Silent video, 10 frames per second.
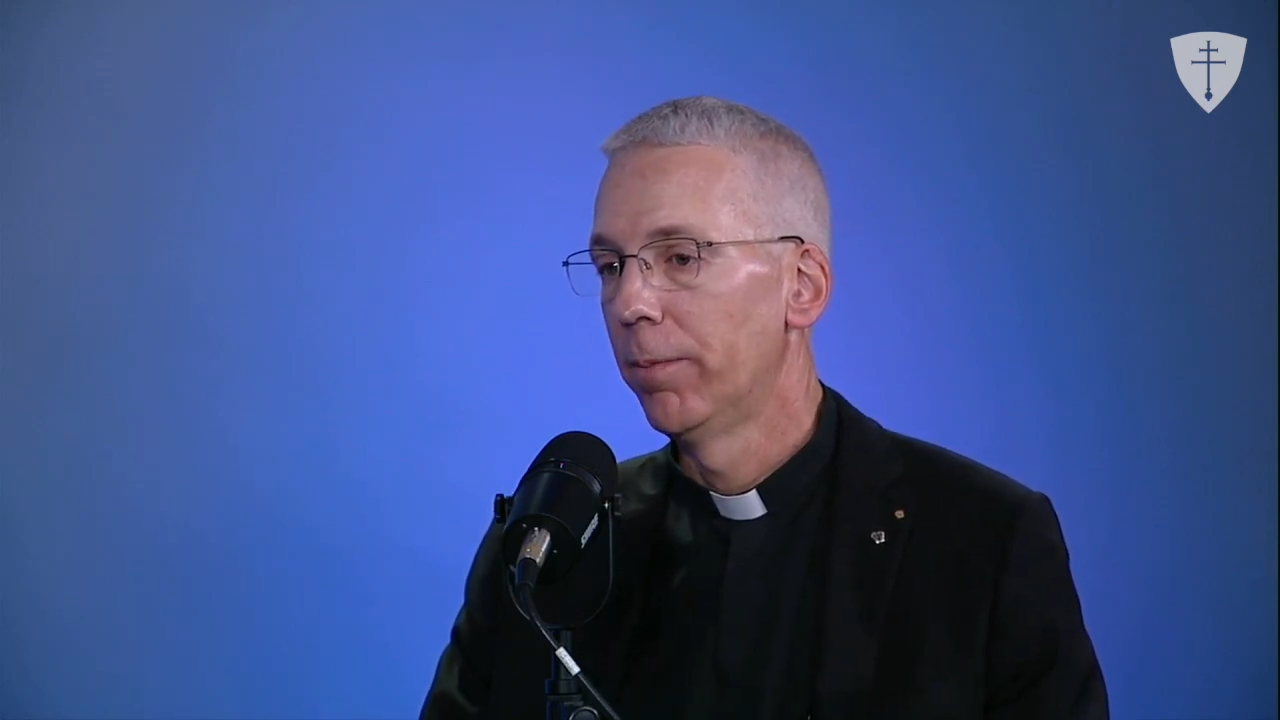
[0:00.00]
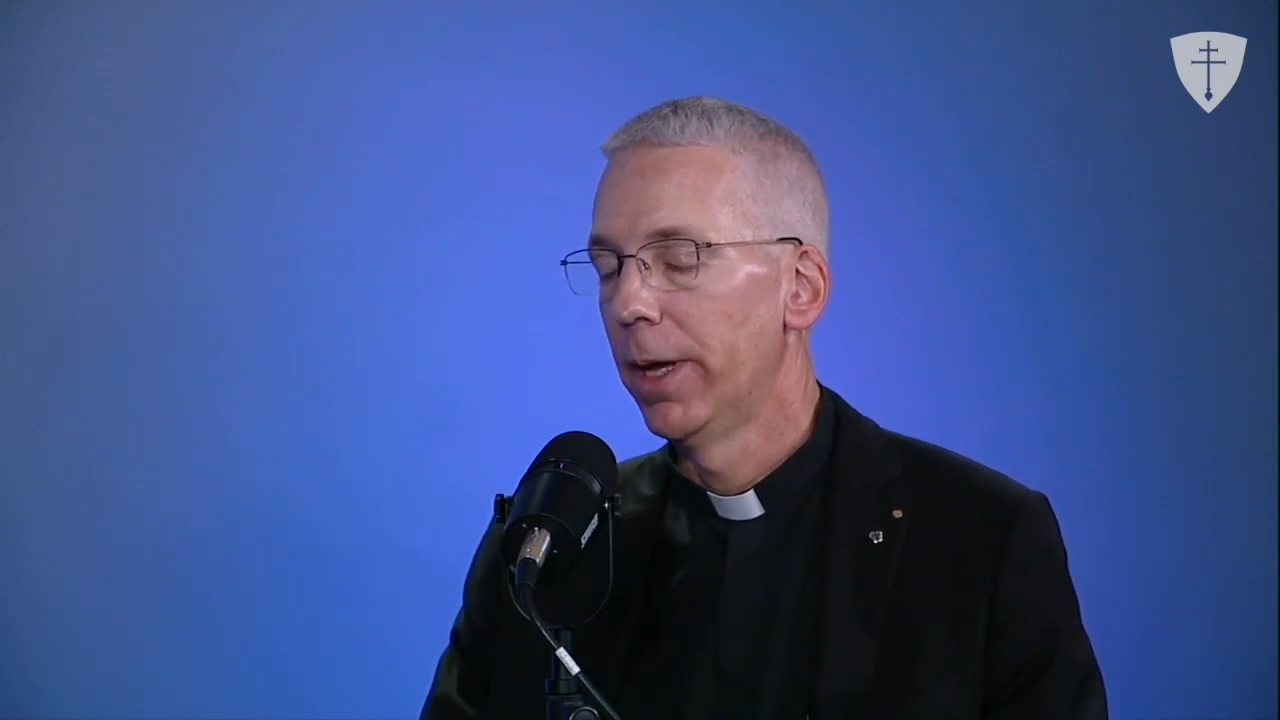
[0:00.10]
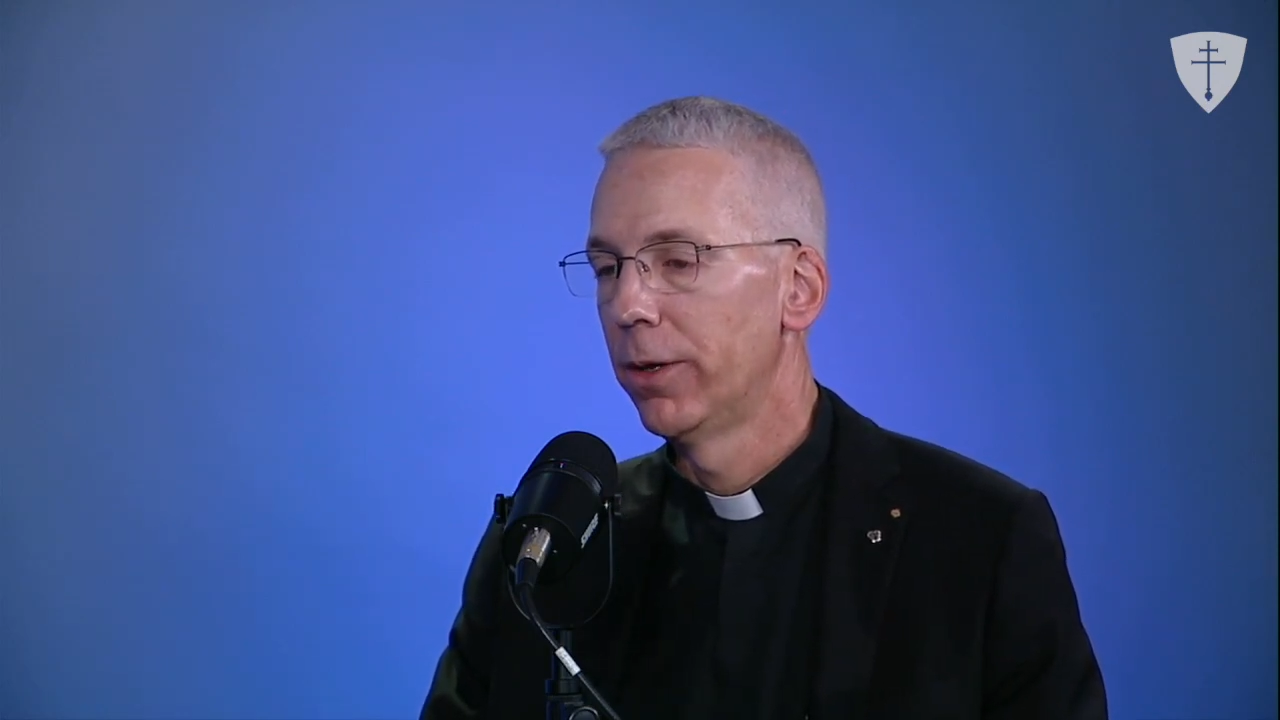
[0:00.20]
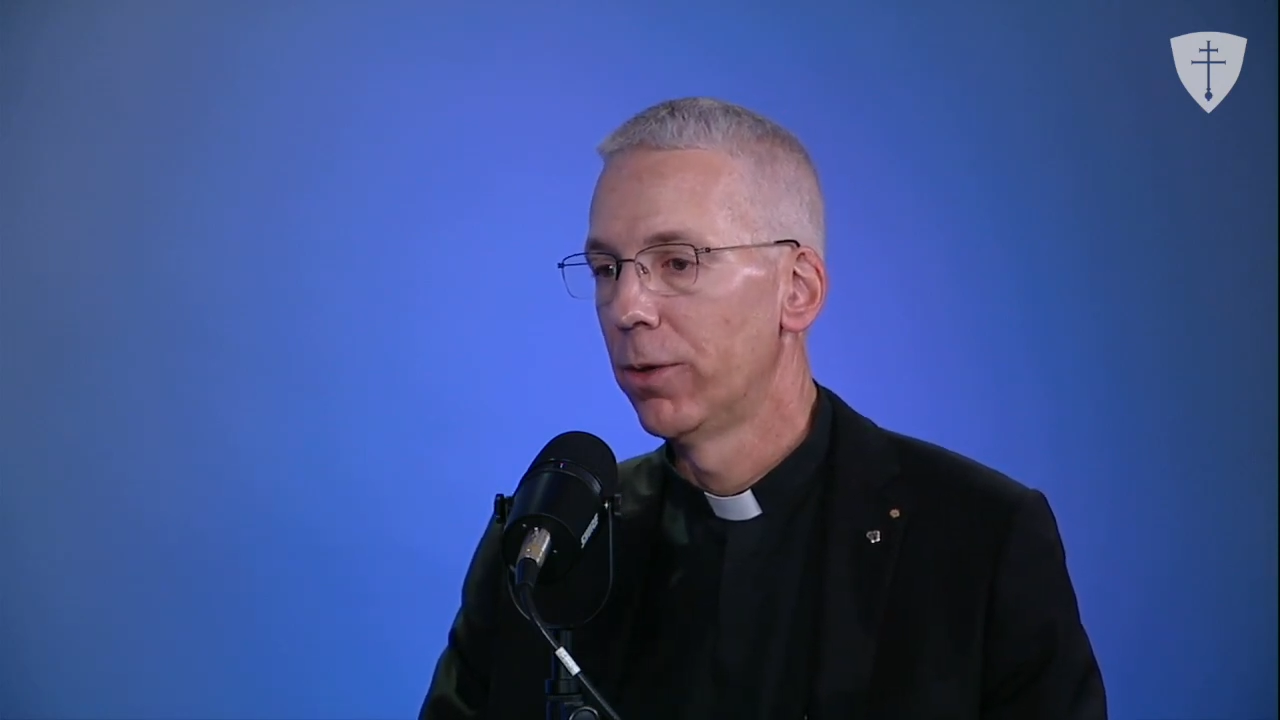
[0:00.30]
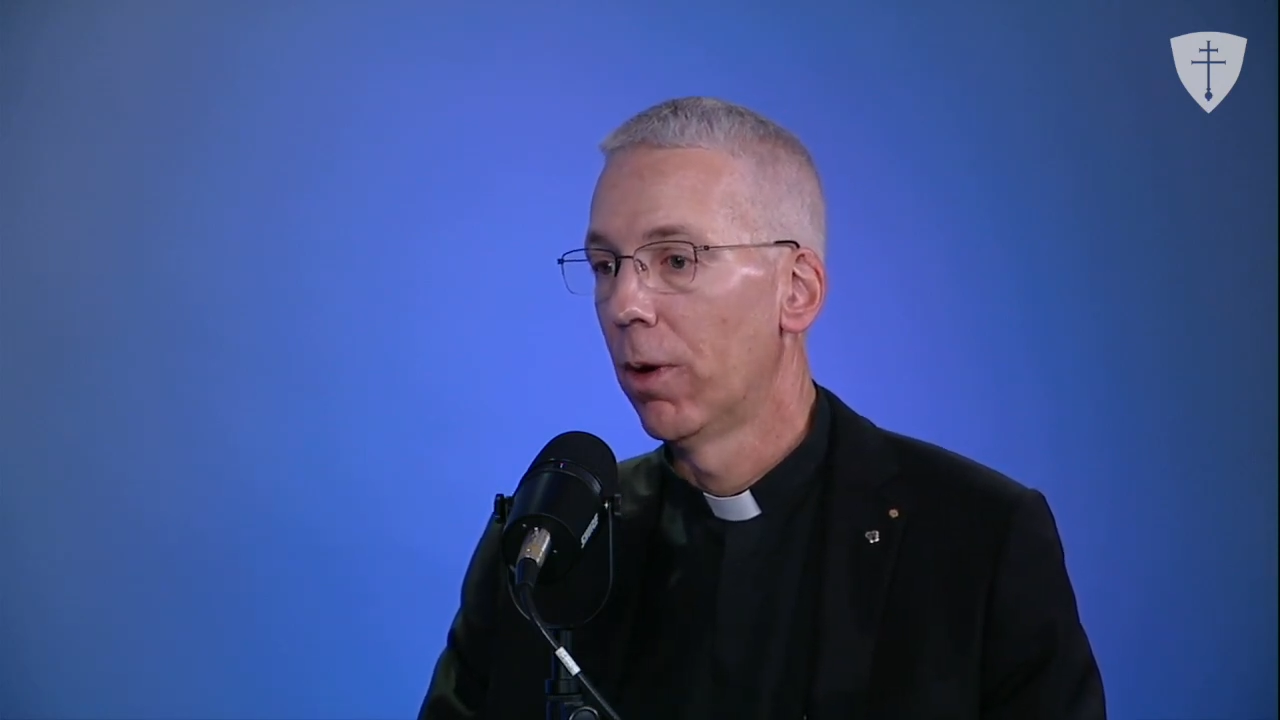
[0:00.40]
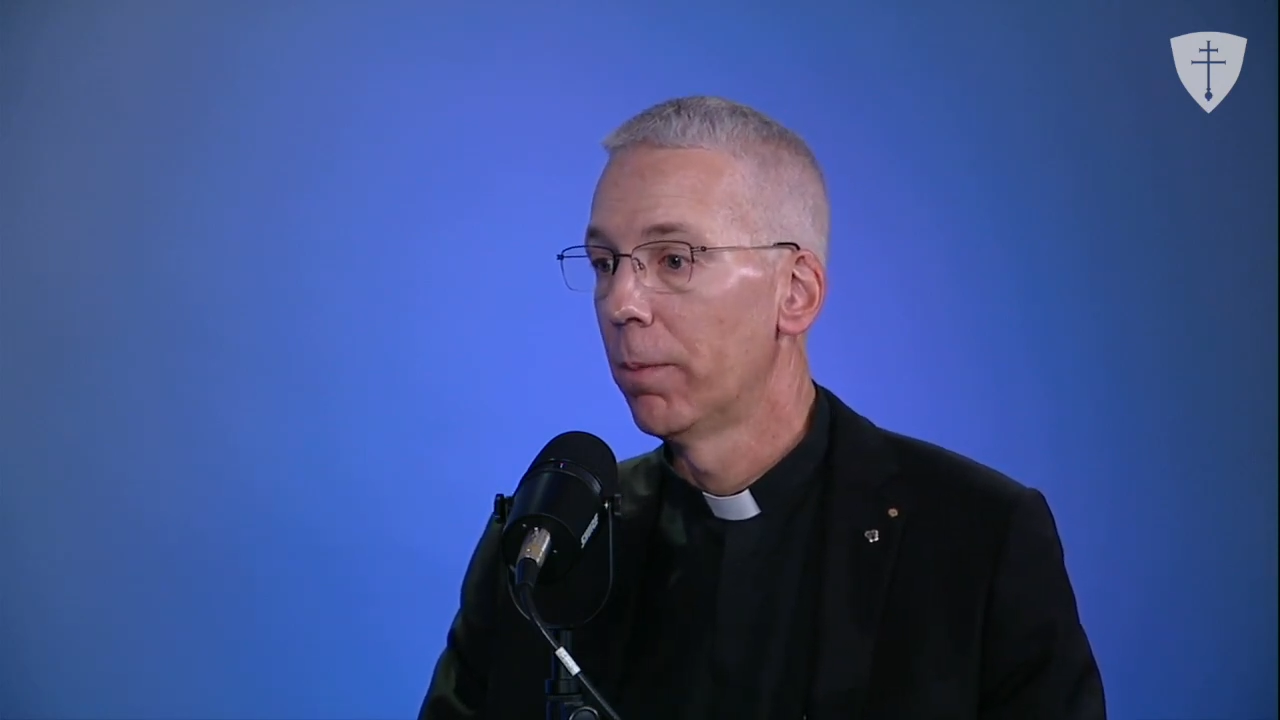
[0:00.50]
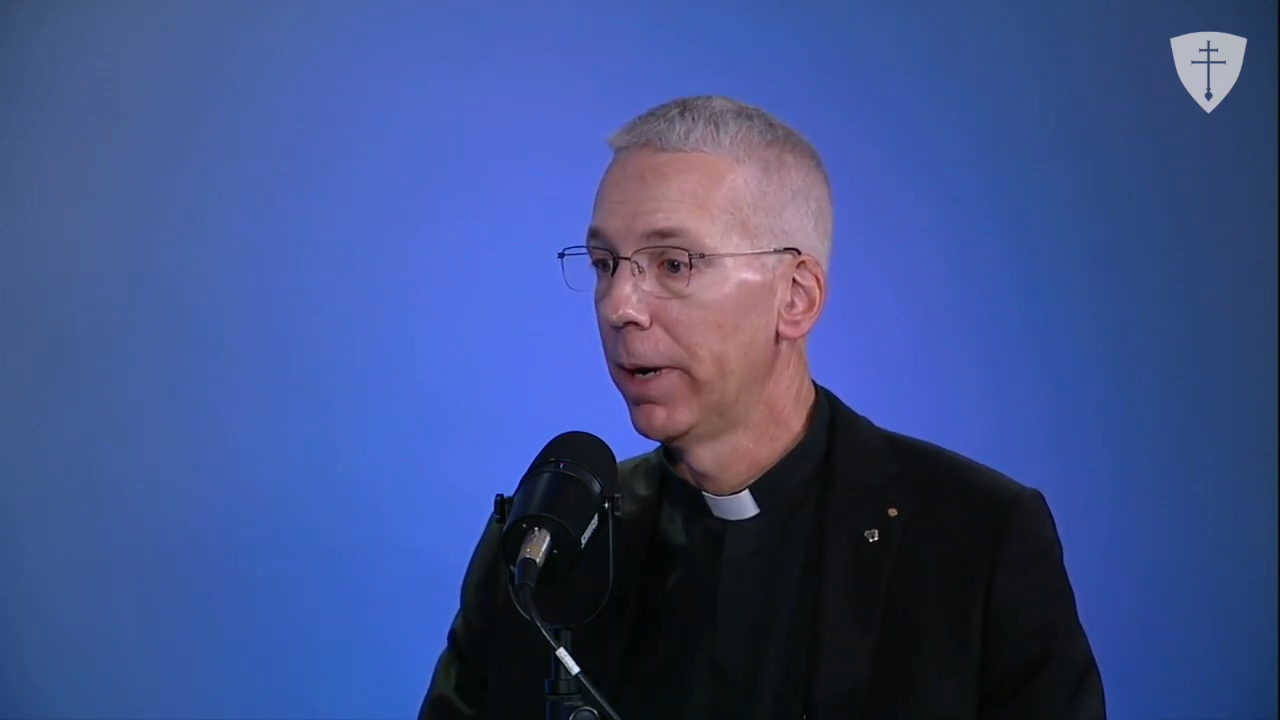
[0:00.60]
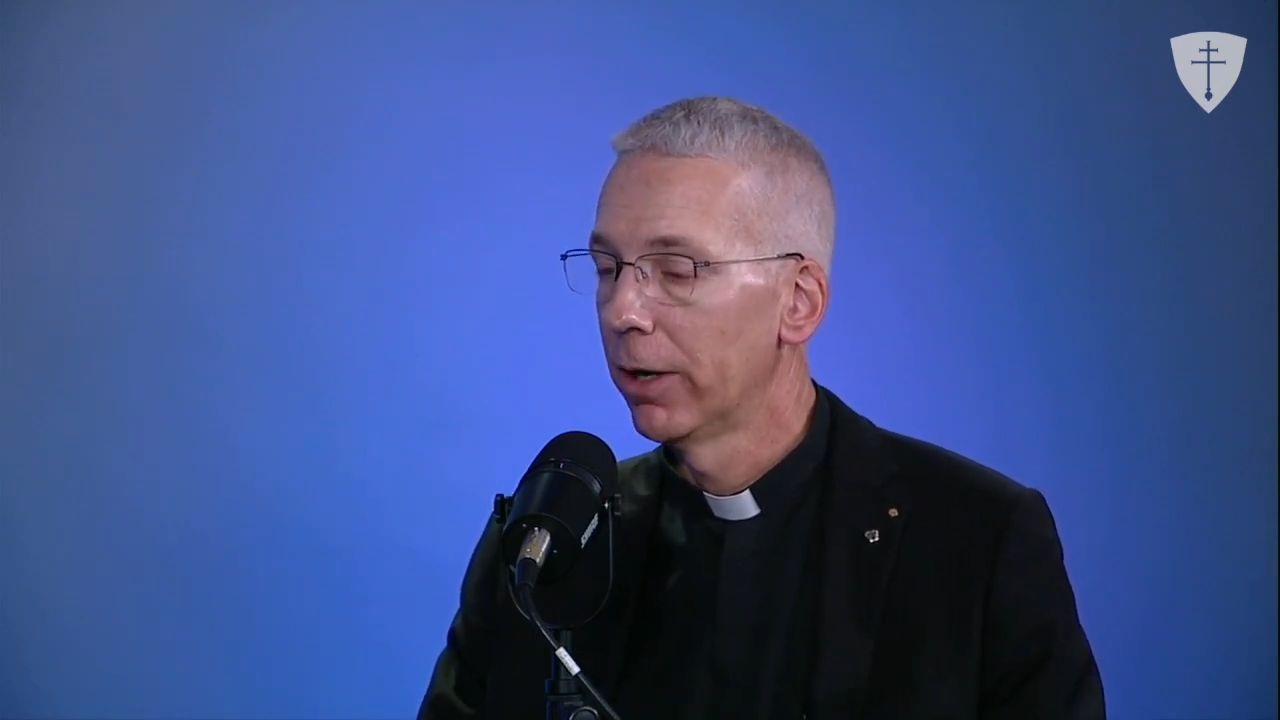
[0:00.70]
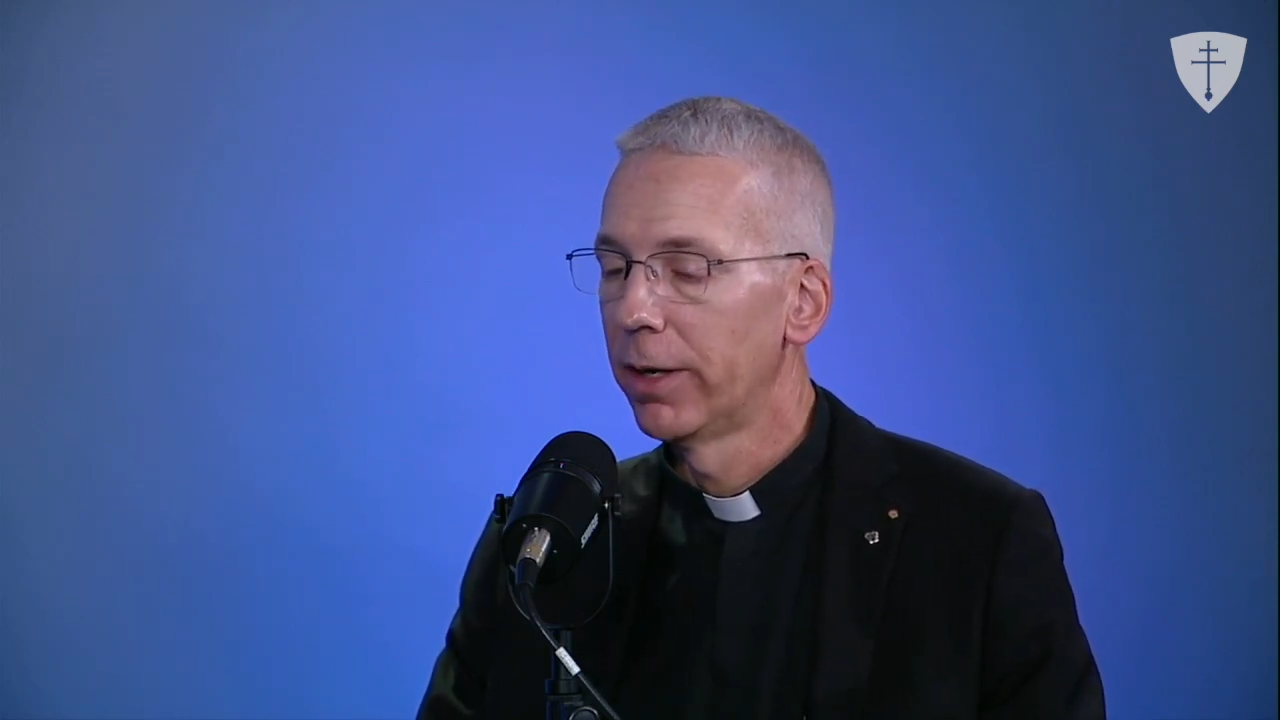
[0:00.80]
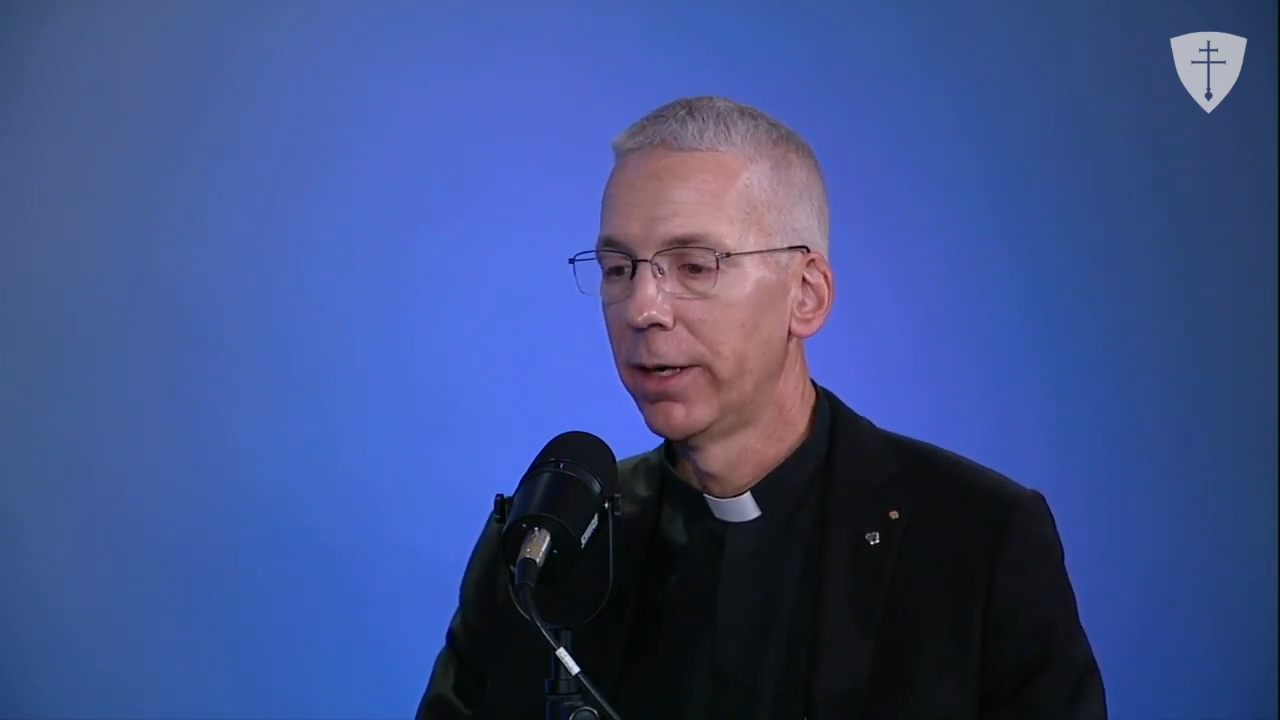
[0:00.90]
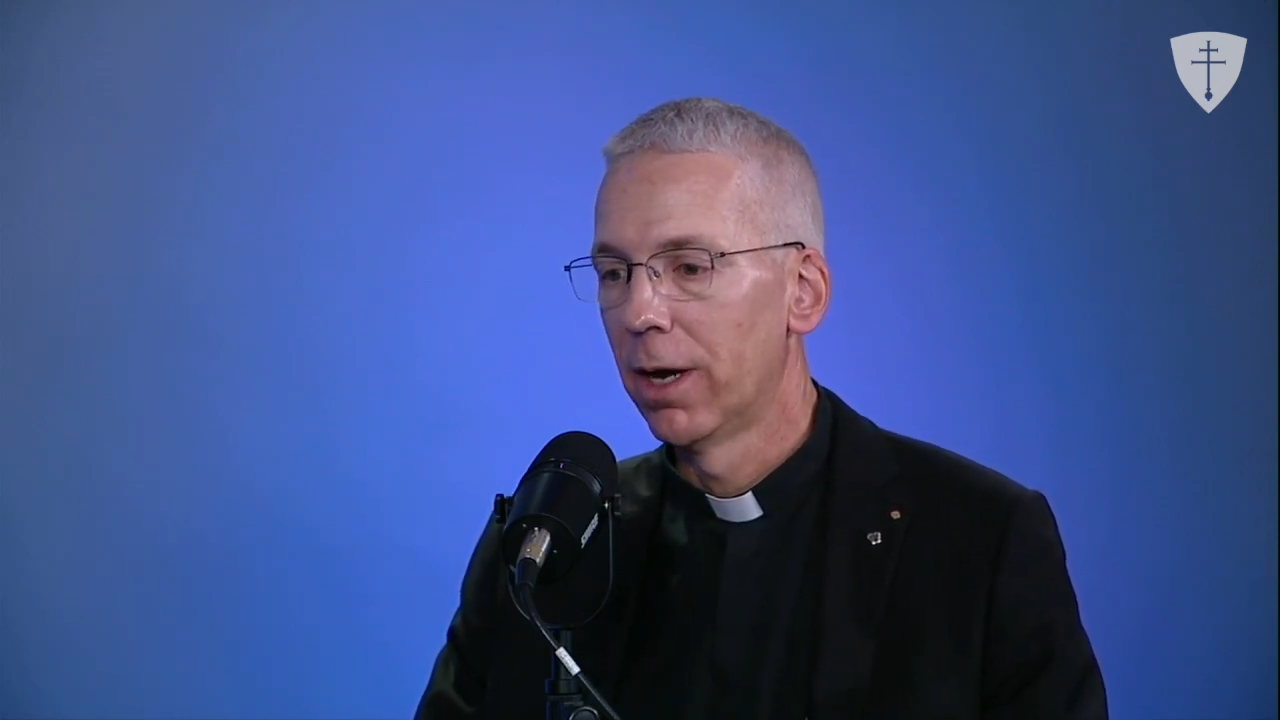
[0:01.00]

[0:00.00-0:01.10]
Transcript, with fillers: men who are married,